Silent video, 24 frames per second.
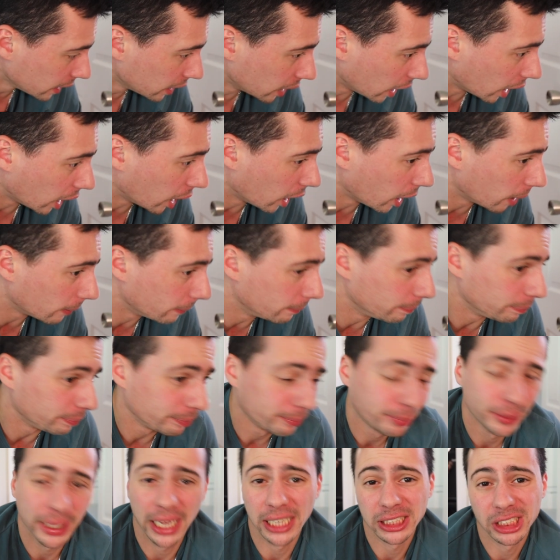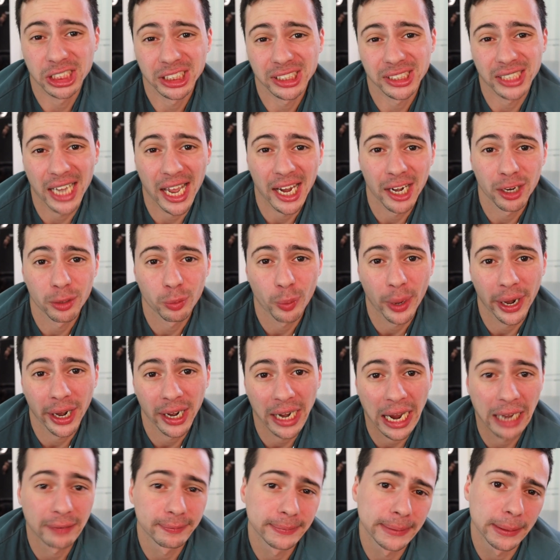But that's just kind of where I've